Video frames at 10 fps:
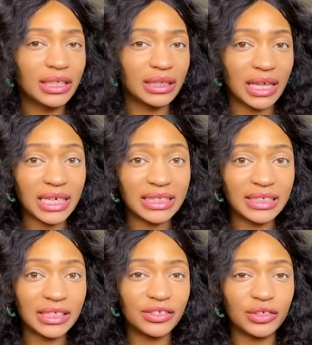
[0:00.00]
A lot of
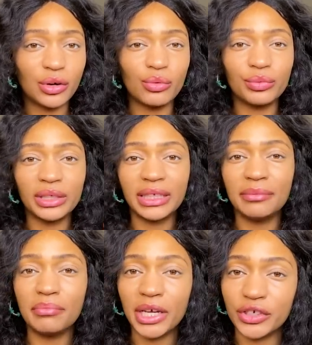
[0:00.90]
scents don't really
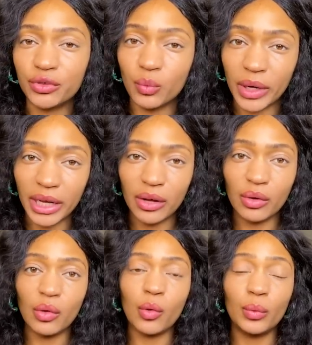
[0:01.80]
mesh
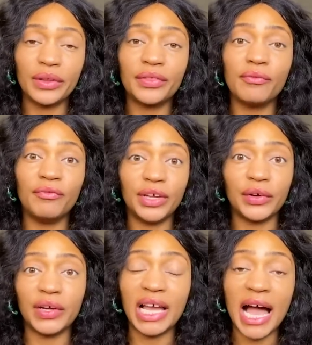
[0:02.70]
well with
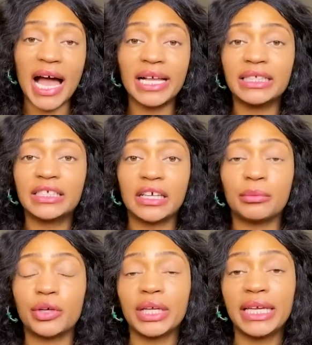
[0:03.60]
very hot
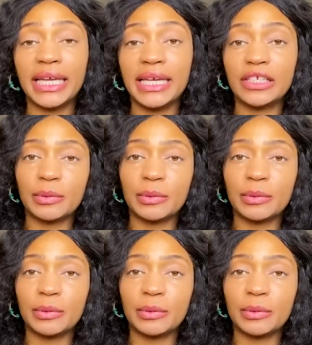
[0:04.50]
summer heat,